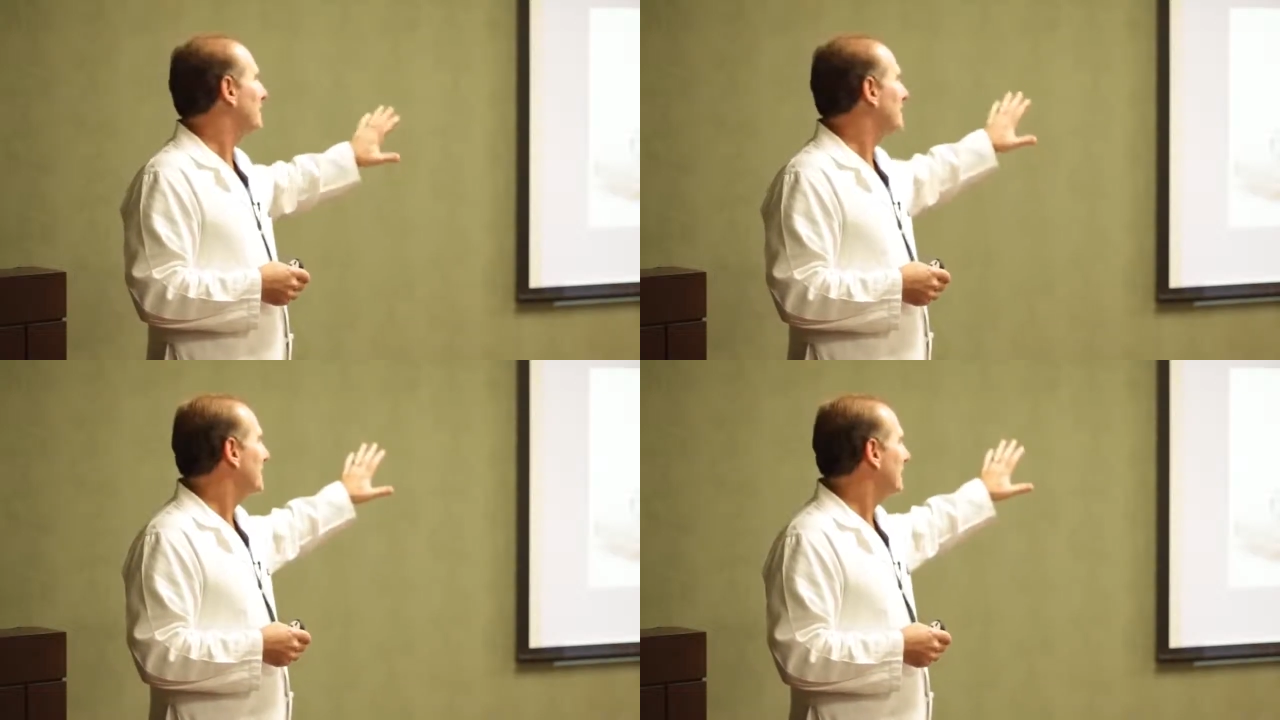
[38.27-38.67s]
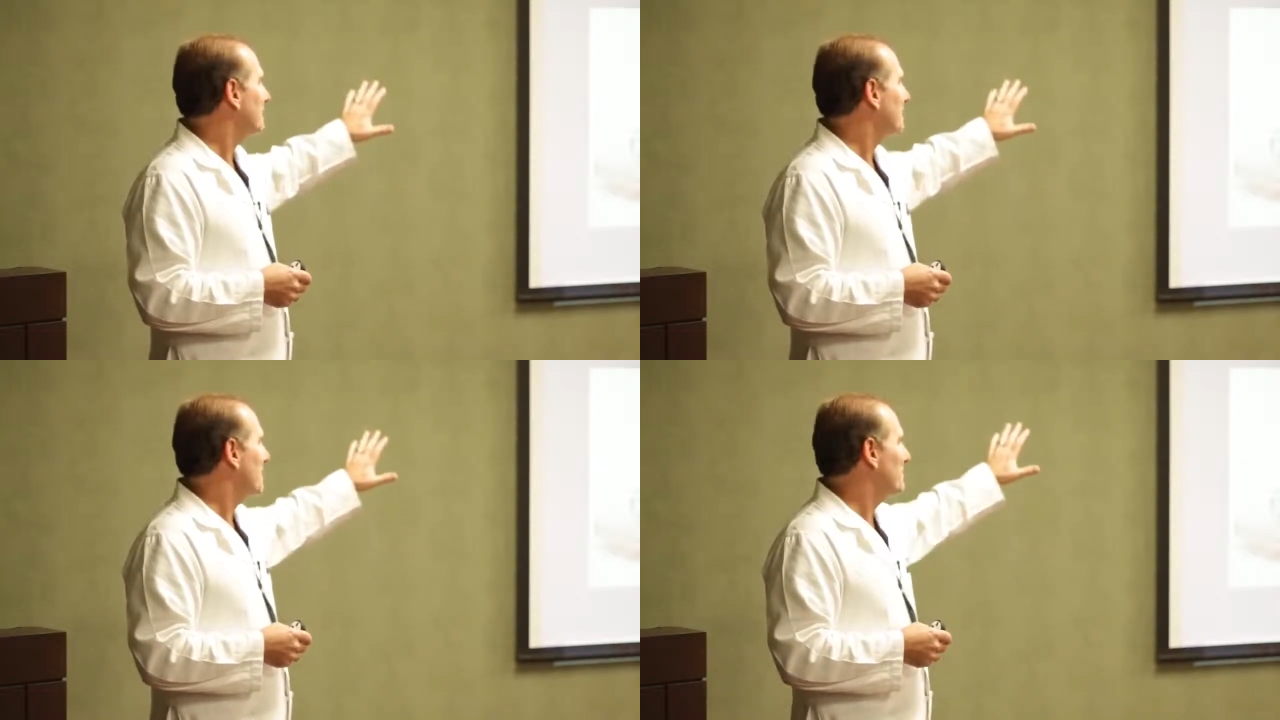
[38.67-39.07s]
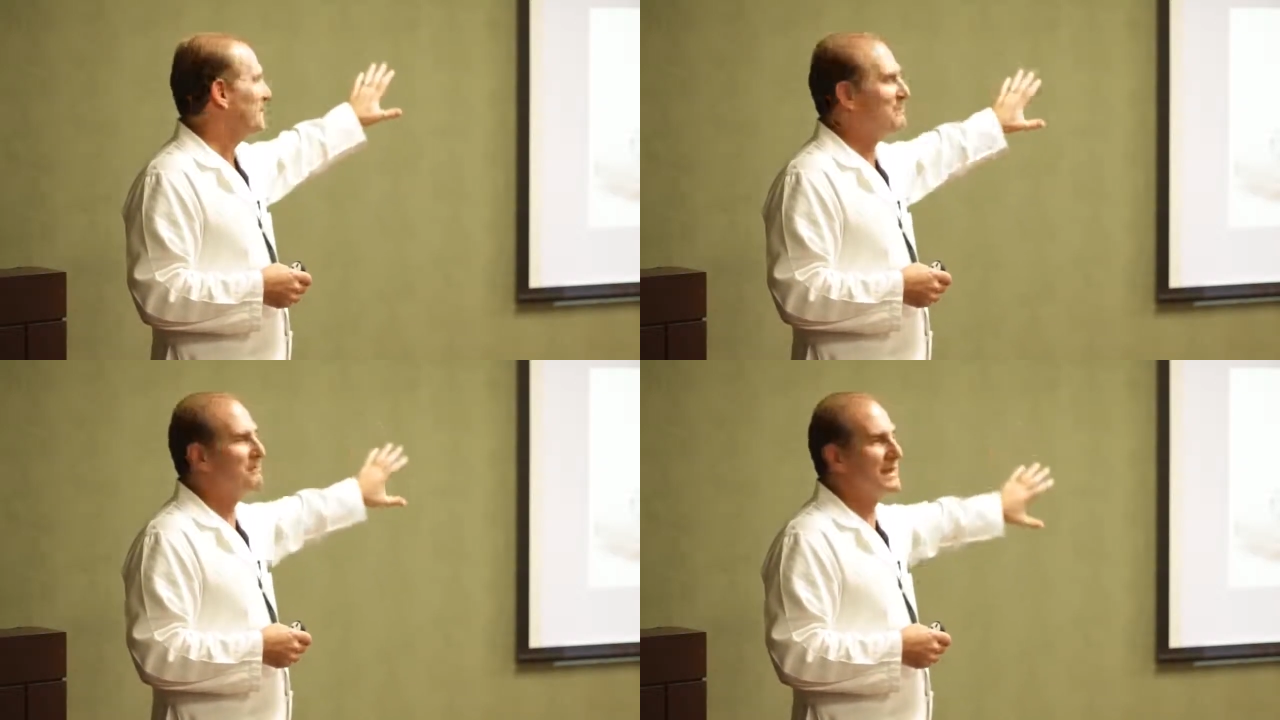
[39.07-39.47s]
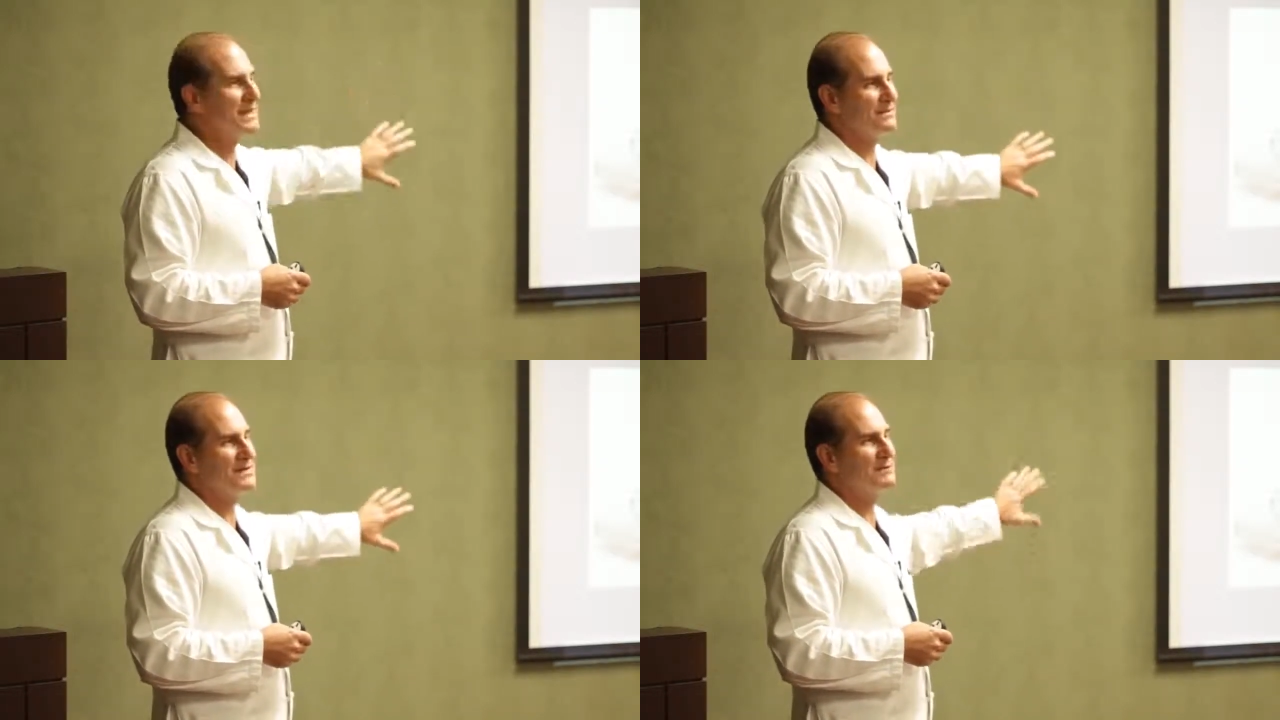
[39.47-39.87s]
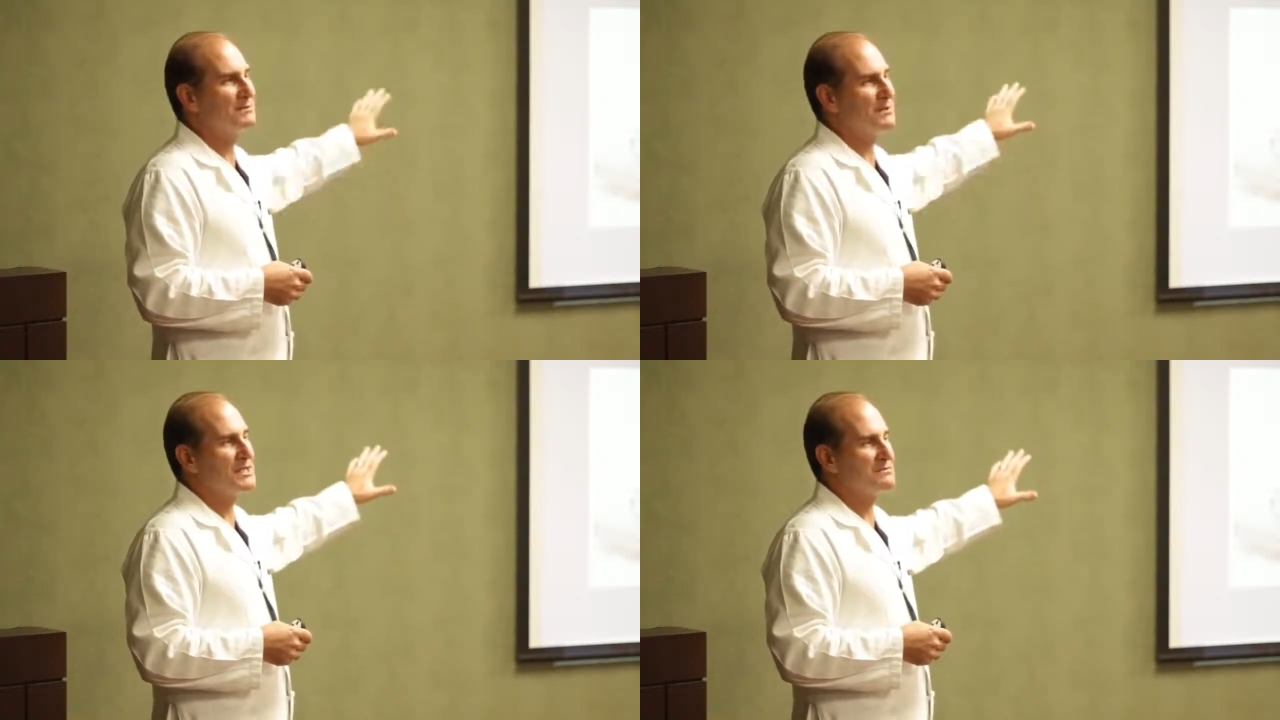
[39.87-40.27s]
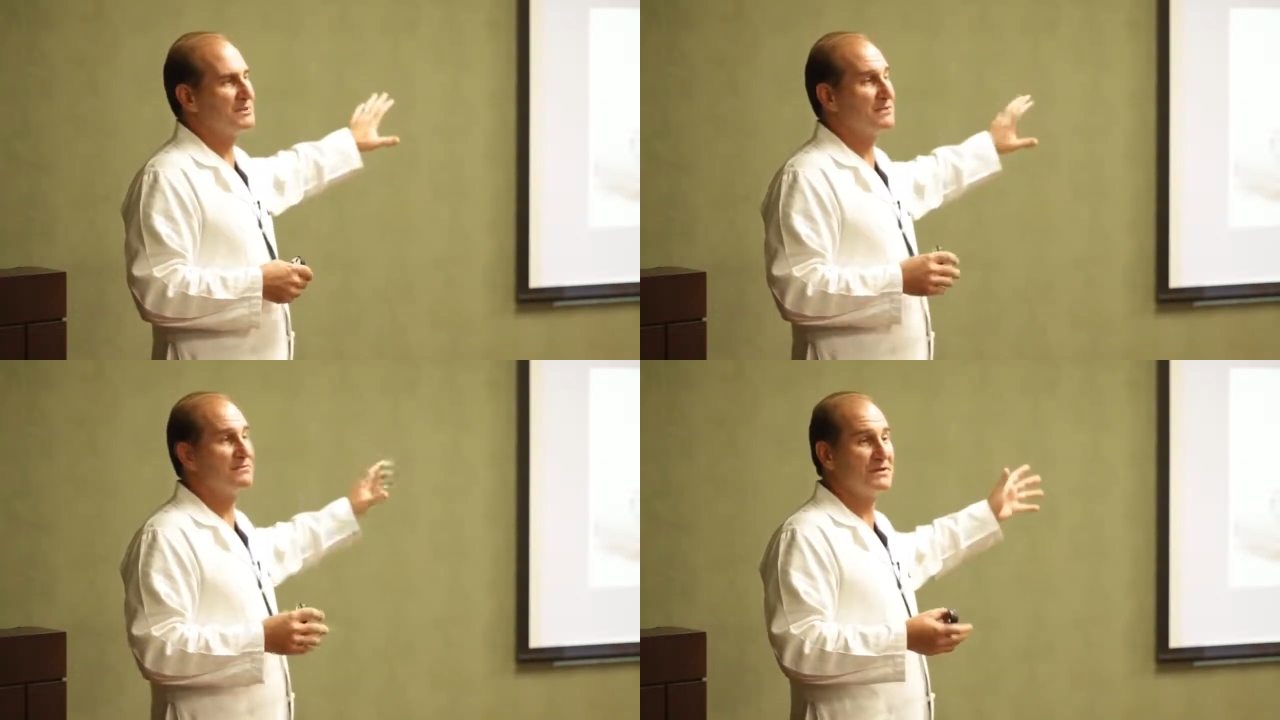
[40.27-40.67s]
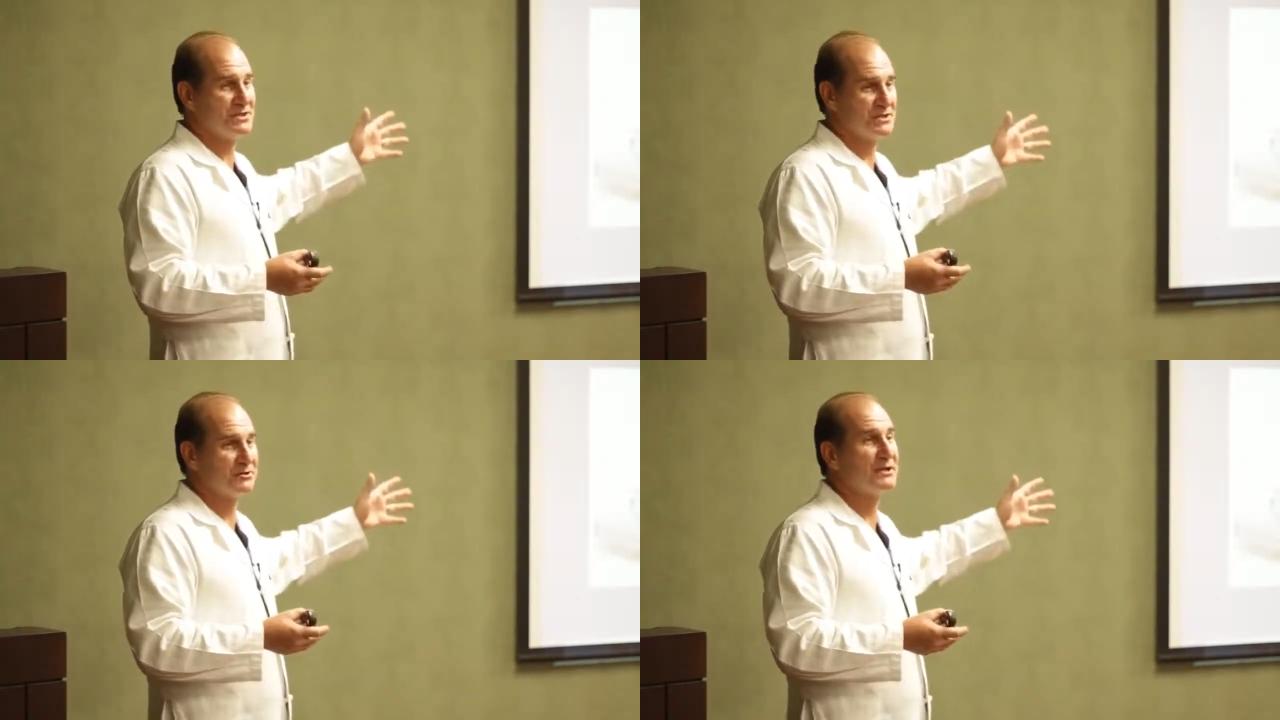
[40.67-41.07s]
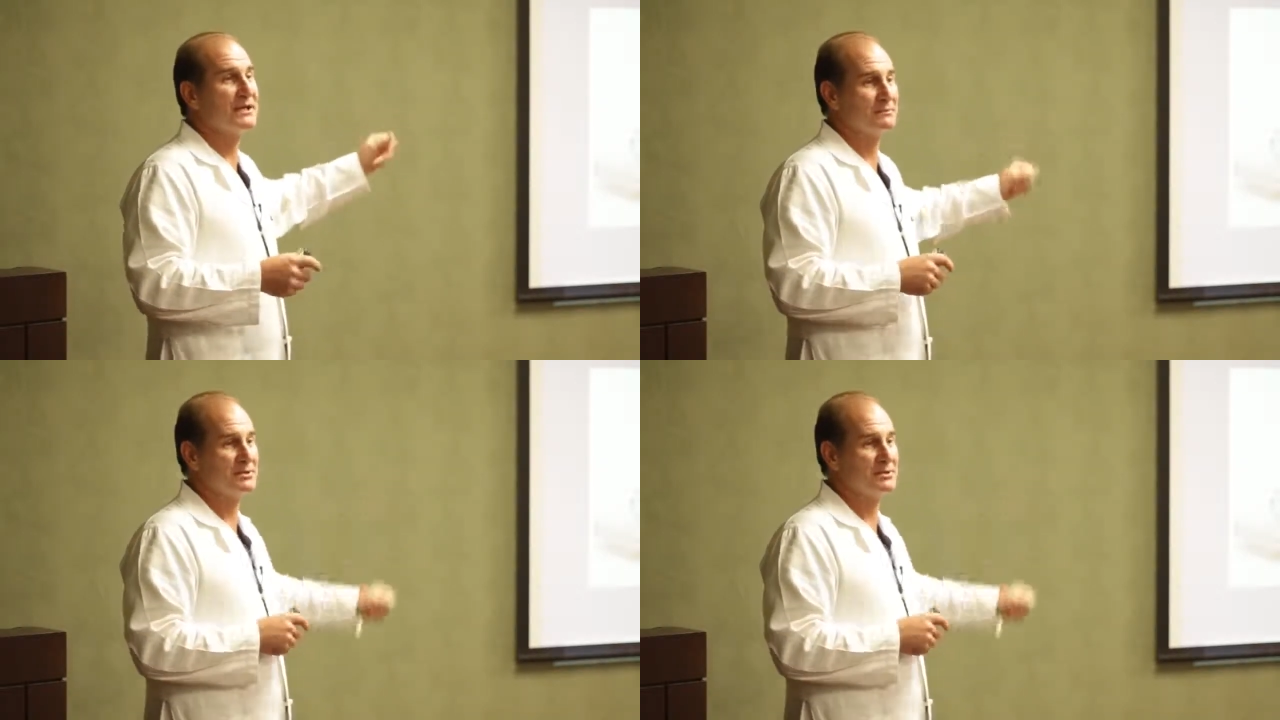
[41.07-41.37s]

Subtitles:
and then have the company make the knee replacement that fits your knee,